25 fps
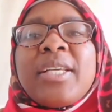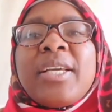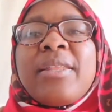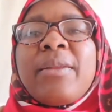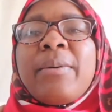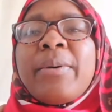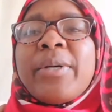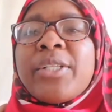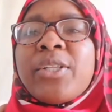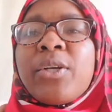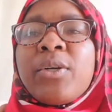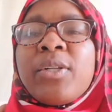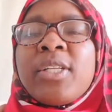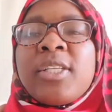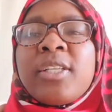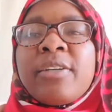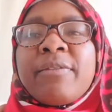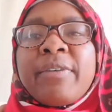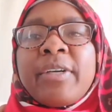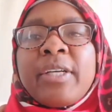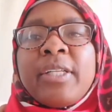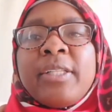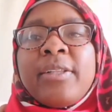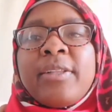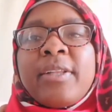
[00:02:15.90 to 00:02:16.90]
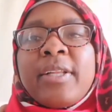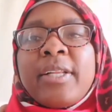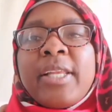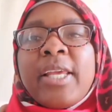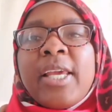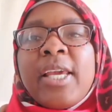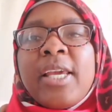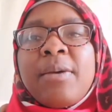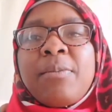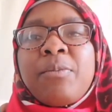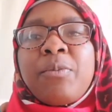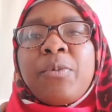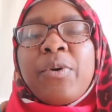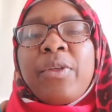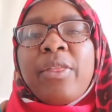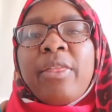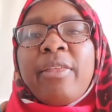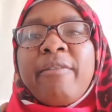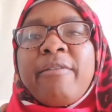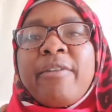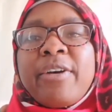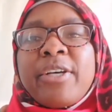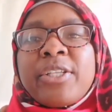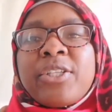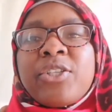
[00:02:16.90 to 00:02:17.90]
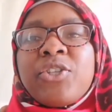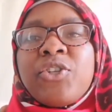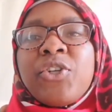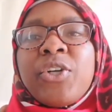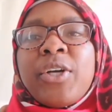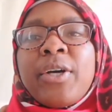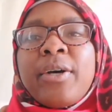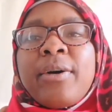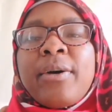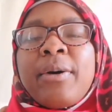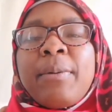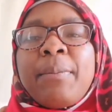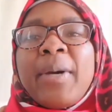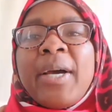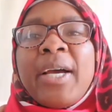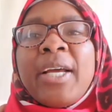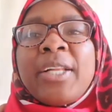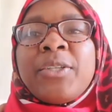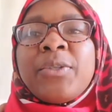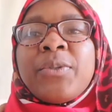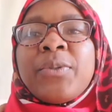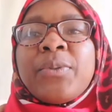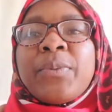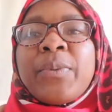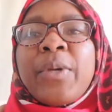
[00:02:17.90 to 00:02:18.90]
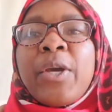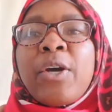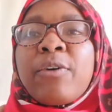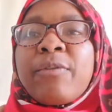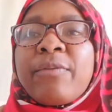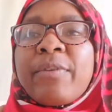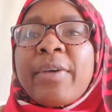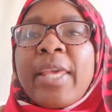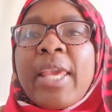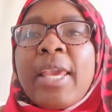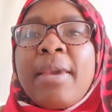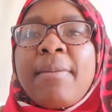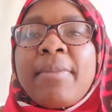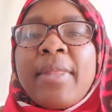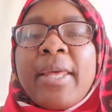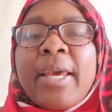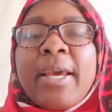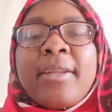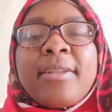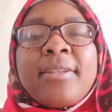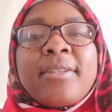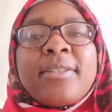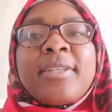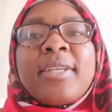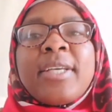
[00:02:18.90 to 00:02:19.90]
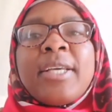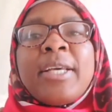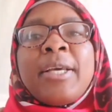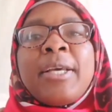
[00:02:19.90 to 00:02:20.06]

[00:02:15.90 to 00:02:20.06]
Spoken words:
That was the only difficulty that came with first year, but we overcame that.